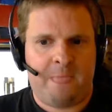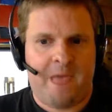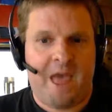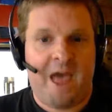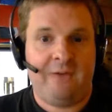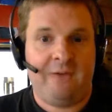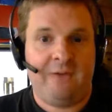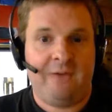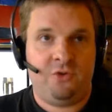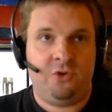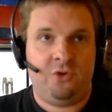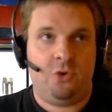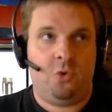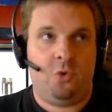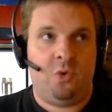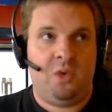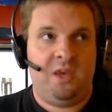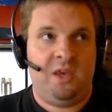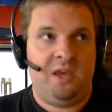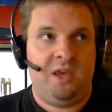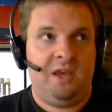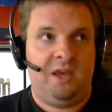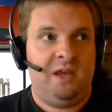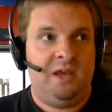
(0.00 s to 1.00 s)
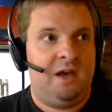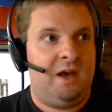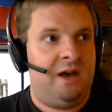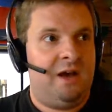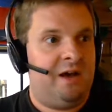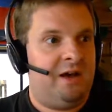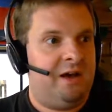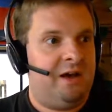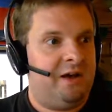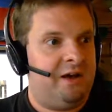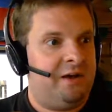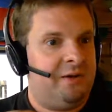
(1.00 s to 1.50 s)
After
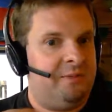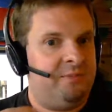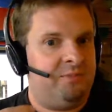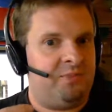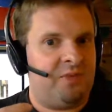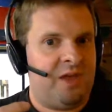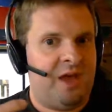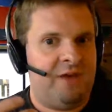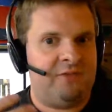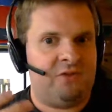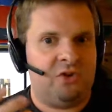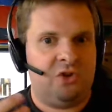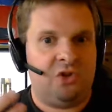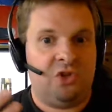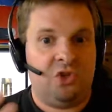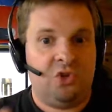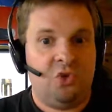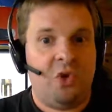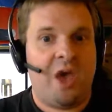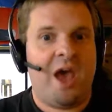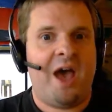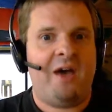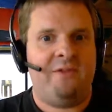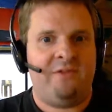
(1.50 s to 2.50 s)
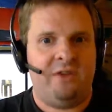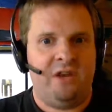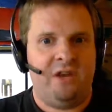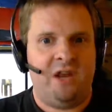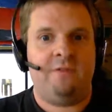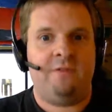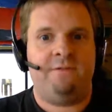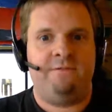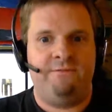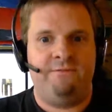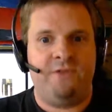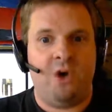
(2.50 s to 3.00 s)
you have
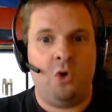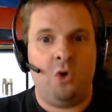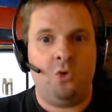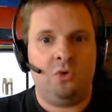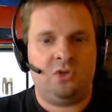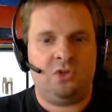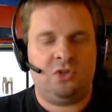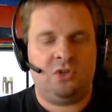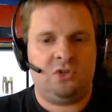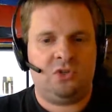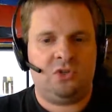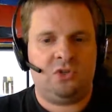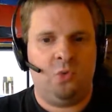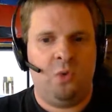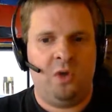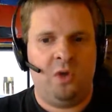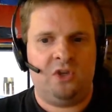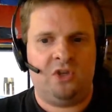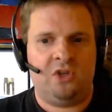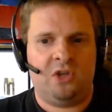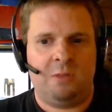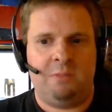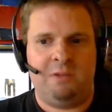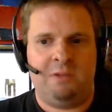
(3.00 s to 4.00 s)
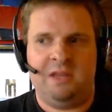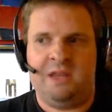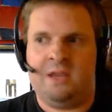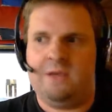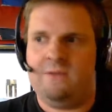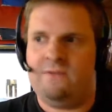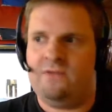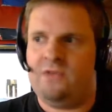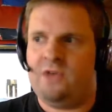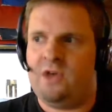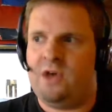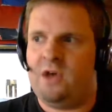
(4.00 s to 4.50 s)
enough votes, which I
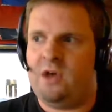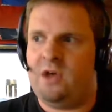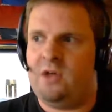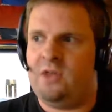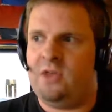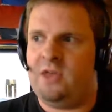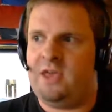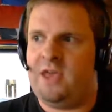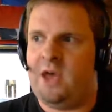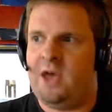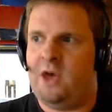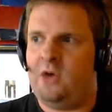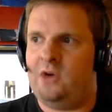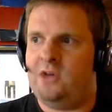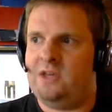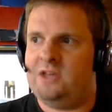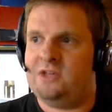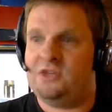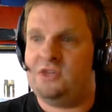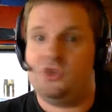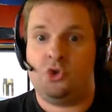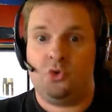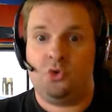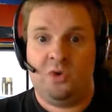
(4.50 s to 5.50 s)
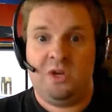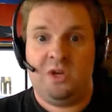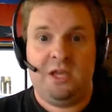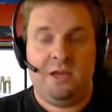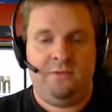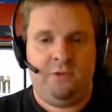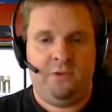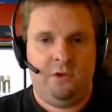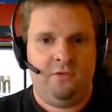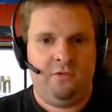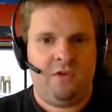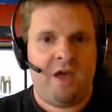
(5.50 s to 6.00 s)
believe the count is 3,
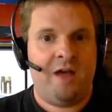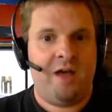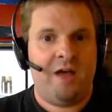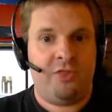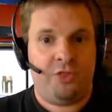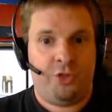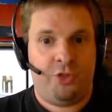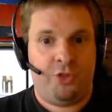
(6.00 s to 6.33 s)
if you've got